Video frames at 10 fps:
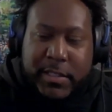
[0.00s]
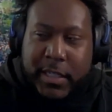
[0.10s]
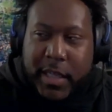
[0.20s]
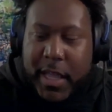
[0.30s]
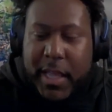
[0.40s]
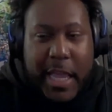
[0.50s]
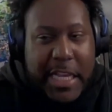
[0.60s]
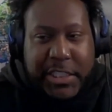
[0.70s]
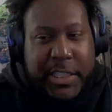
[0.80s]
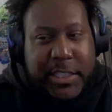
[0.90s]
I was like,
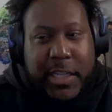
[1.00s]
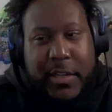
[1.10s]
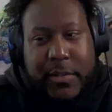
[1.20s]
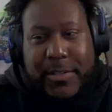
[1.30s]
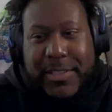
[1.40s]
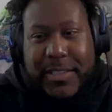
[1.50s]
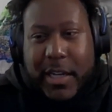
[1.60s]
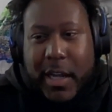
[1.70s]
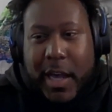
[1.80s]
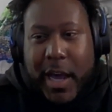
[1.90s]
it's just tentacles.
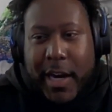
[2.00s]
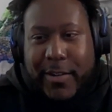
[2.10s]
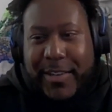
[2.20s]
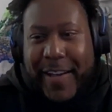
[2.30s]
I don't know.